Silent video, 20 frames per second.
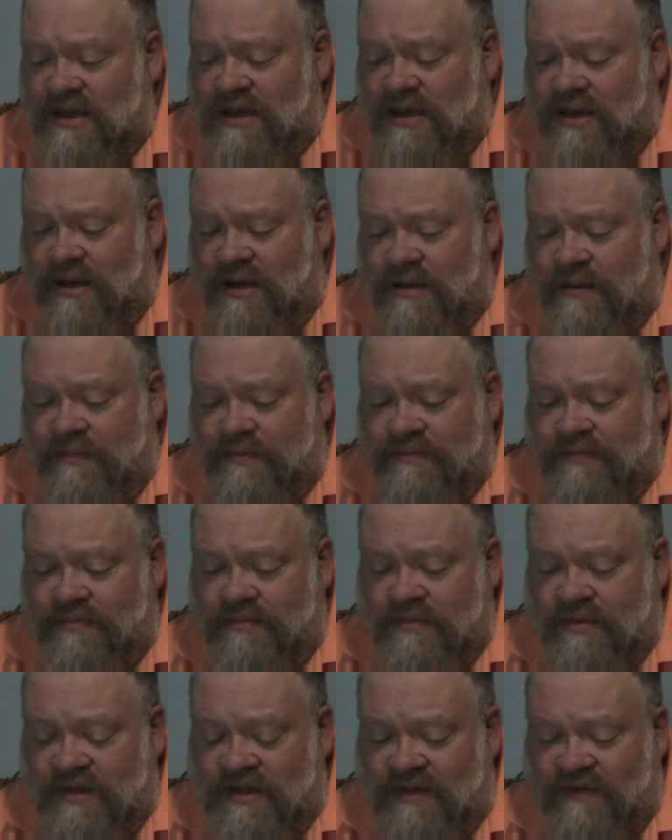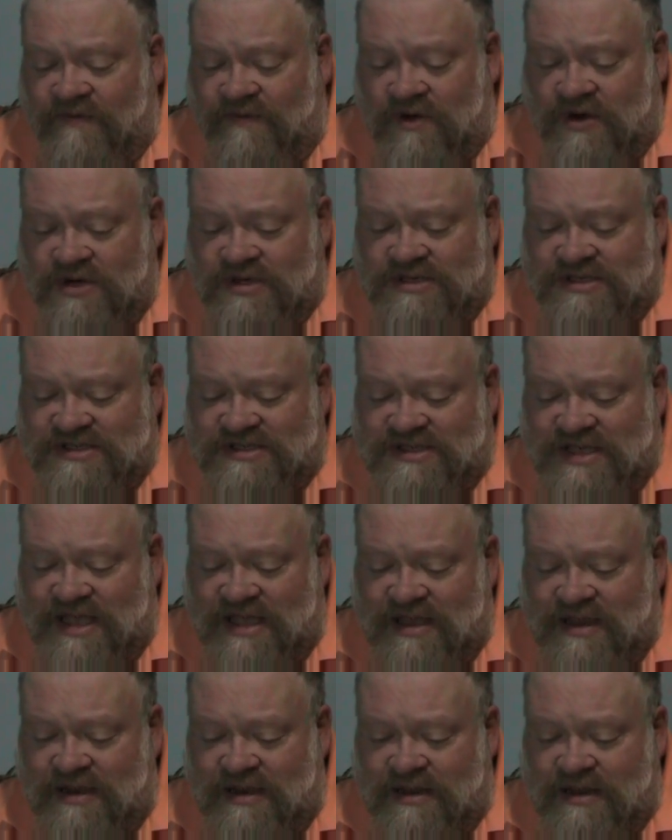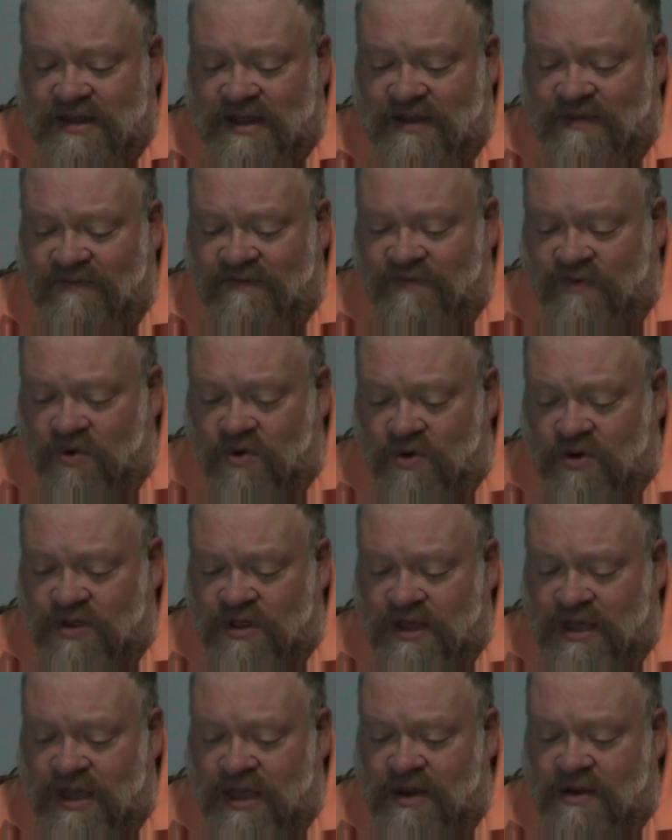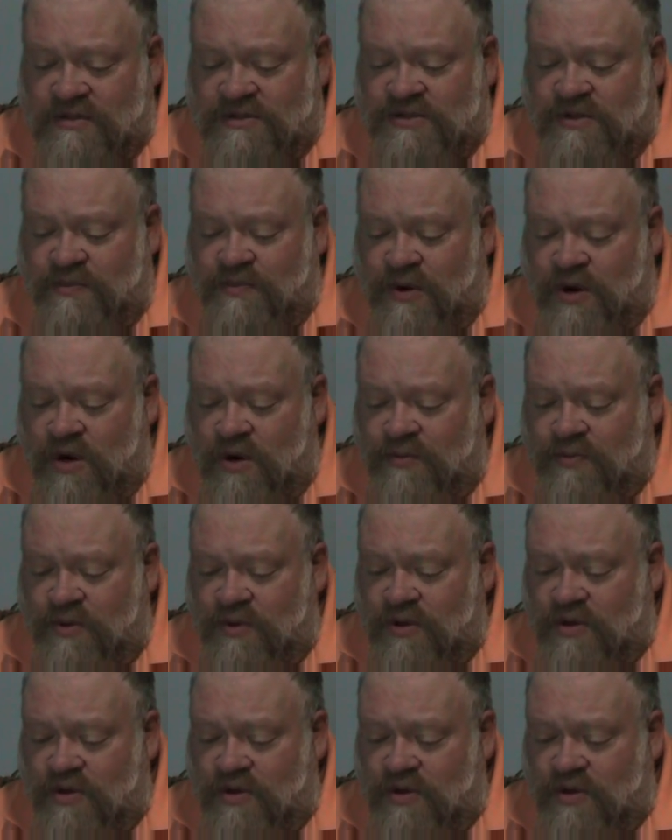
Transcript: Um, the first, second, and fourth candles are purple.